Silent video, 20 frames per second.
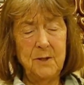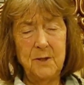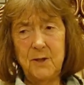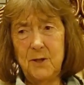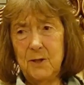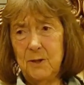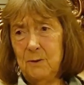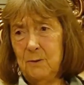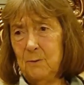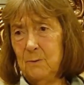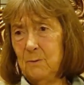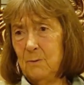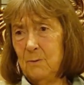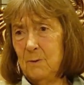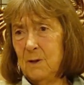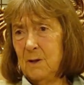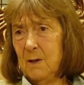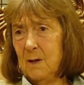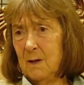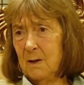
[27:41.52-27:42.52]
two
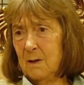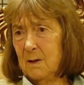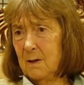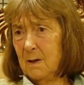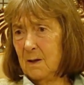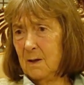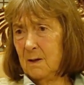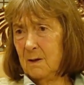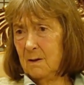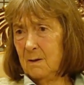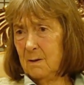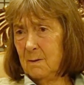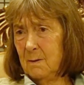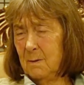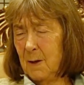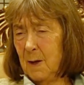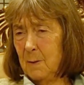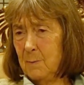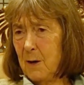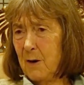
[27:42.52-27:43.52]
young
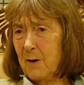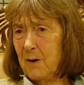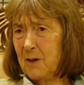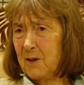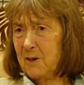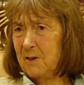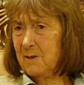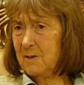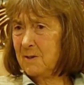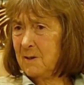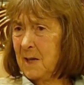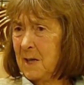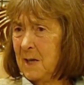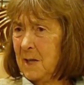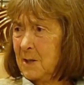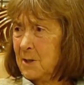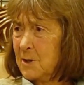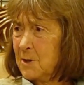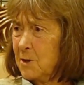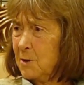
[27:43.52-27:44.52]
American
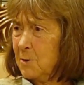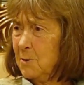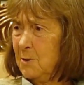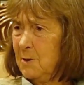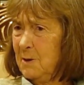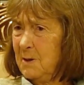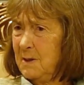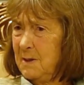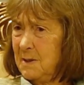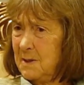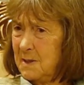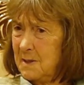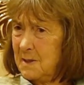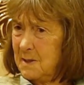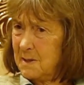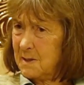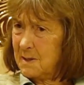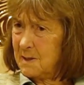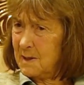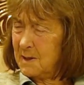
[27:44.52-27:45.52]
touring.
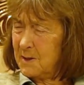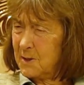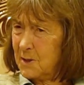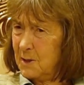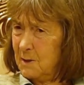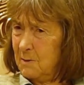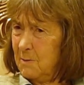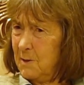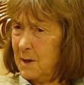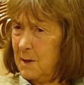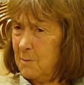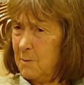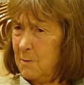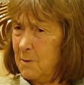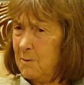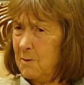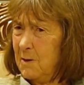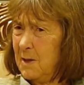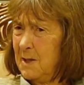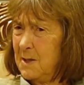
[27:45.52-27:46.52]
They were
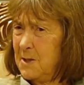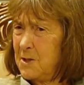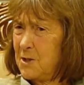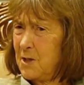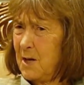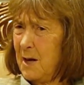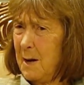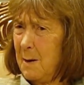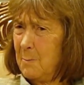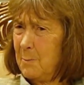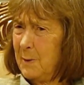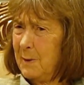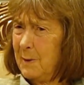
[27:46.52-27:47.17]
really sharp,